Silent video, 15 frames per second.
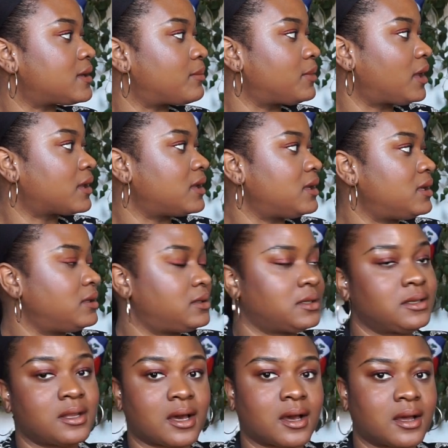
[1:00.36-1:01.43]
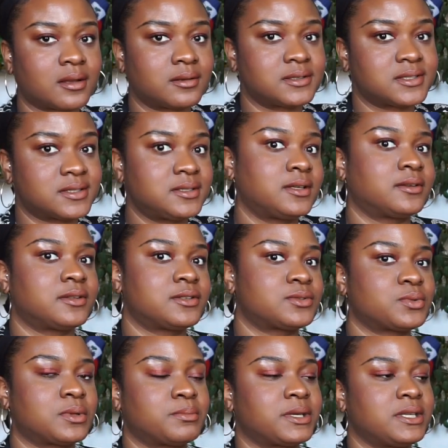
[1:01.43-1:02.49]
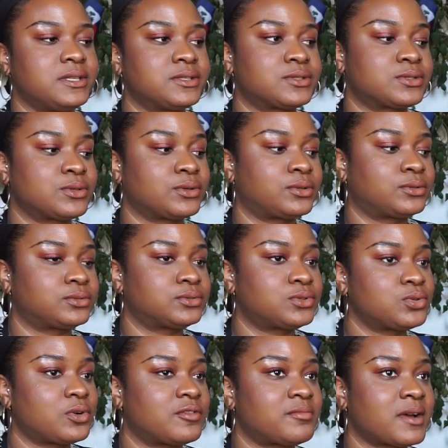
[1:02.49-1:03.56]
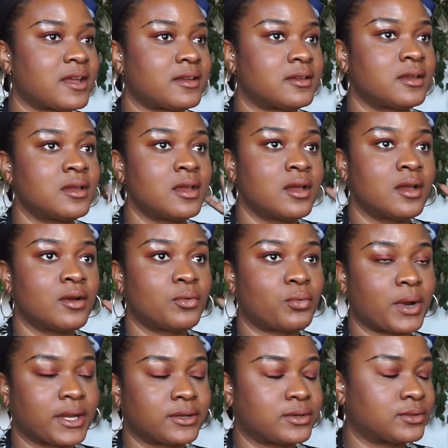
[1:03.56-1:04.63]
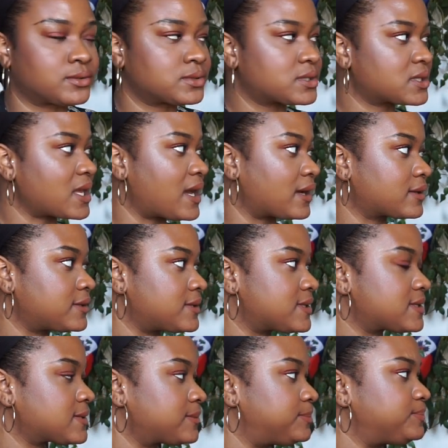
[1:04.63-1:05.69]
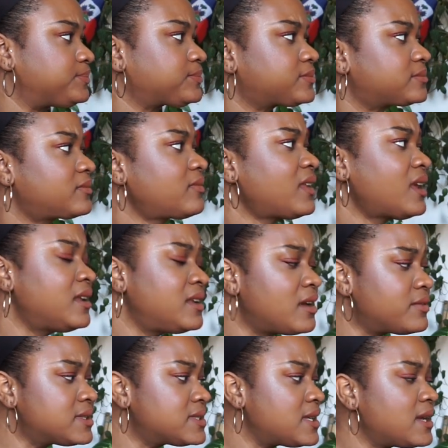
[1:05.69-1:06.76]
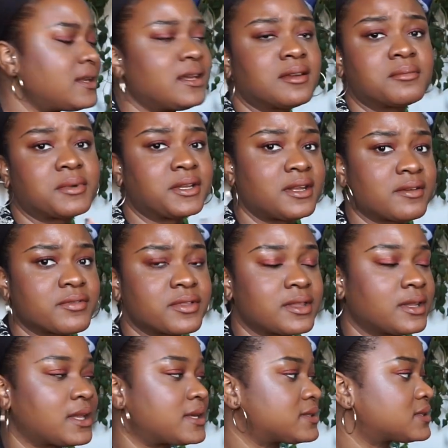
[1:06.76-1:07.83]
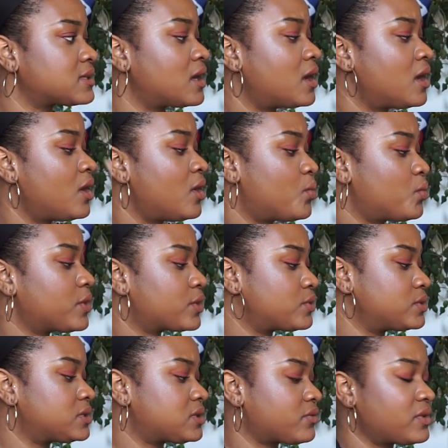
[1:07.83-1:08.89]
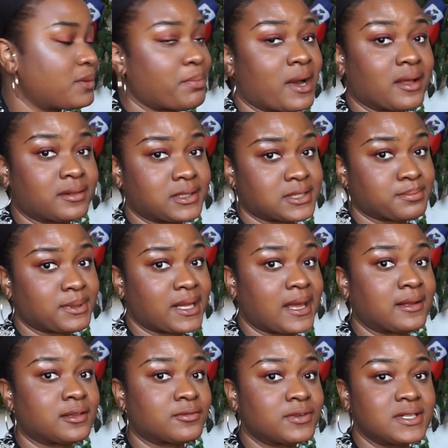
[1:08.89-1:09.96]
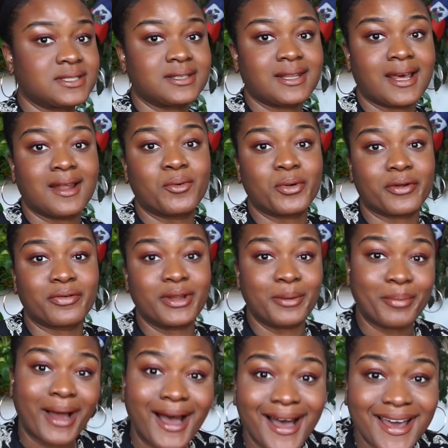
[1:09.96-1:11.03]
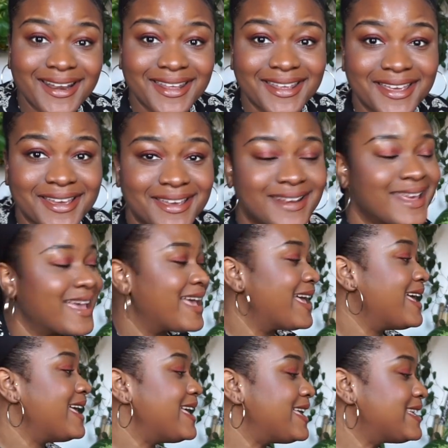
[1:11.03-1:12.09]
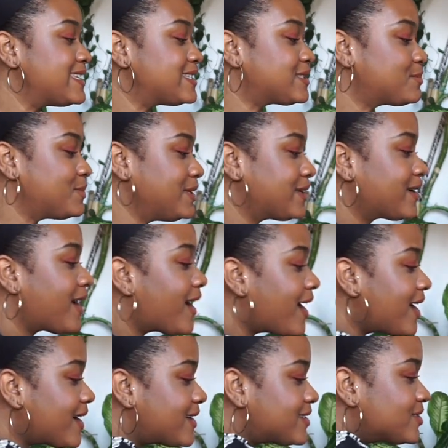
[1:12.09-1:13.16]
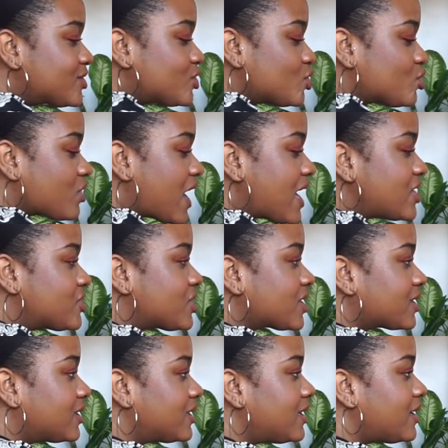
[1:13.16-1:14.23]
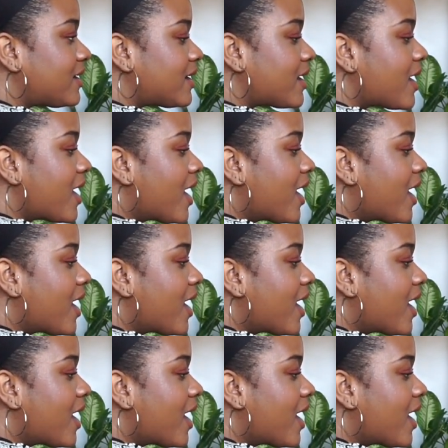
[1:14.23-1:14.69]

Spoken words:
I'm lucky he did not steal this one, but he stole 2 of my white ghost cactus. Devastating, but nevertheless we're going to repot this plant. The reason that we're repotting it is because tragically